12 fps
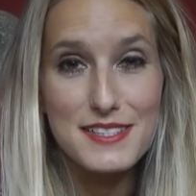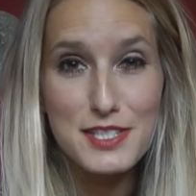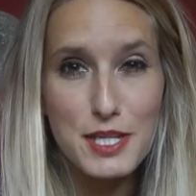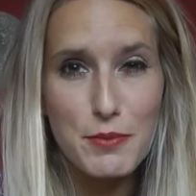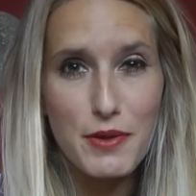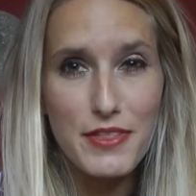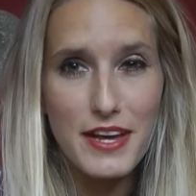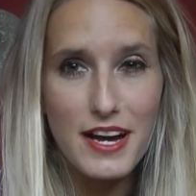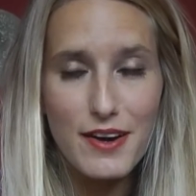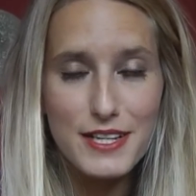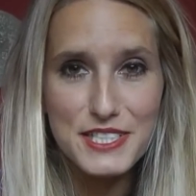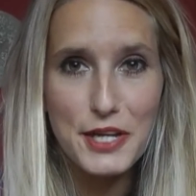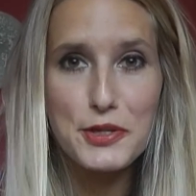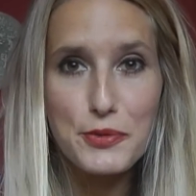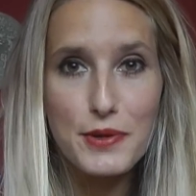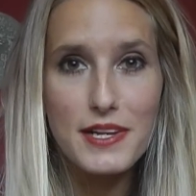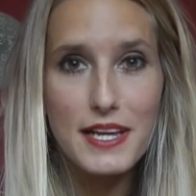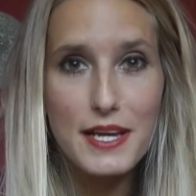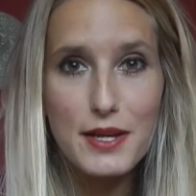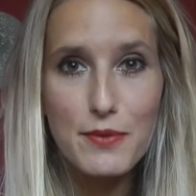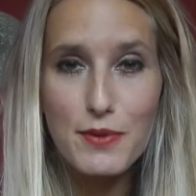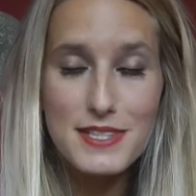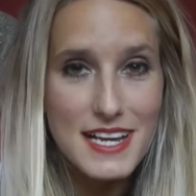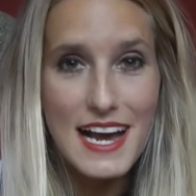and someone that I genuinely
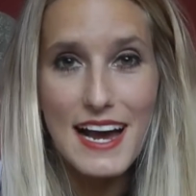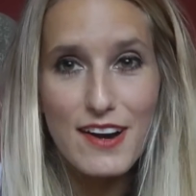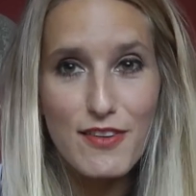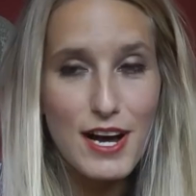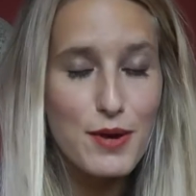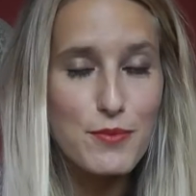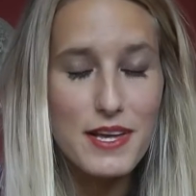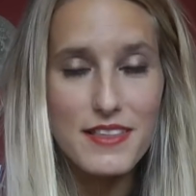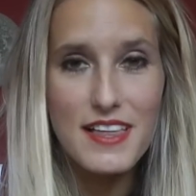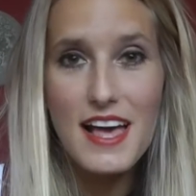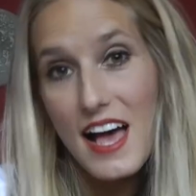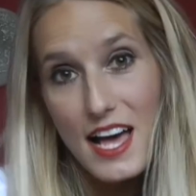want to hang around with.